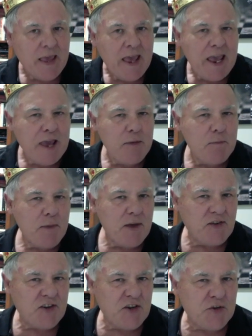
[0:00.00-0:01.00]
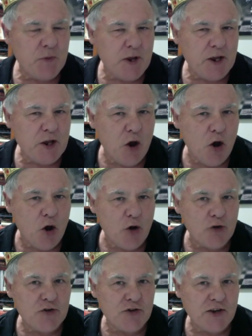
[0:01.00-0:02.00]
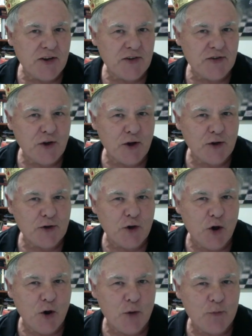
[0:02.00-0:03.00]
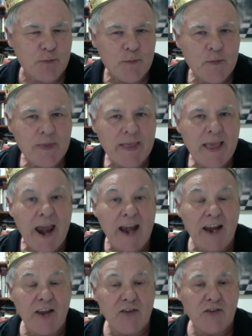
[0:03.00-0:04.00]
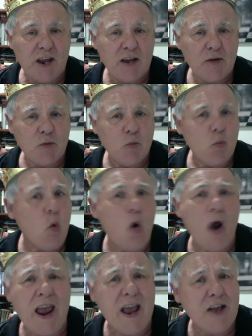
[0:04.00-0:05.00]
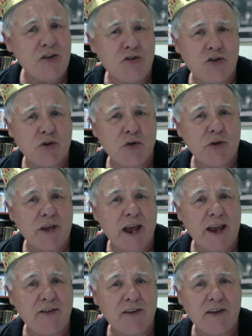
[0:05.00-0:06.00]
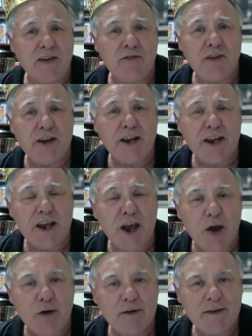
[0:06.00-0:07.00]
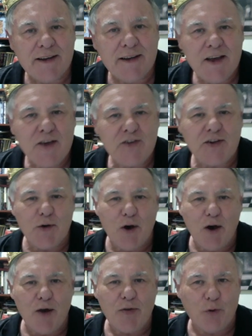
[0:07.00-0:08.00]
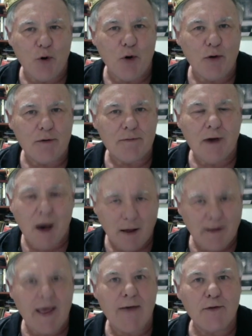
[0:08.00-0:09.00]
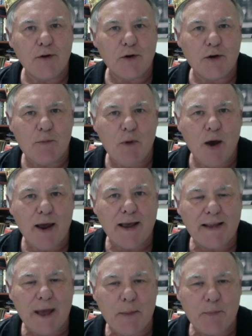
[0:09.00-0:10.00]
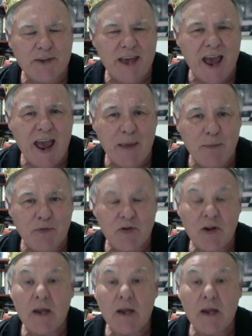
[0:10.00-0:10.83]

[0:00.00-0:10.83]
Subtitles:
He messaged me on chess.com and he said, why aren't you creating a video? So I thought, I'll have a look at Michaelup's games.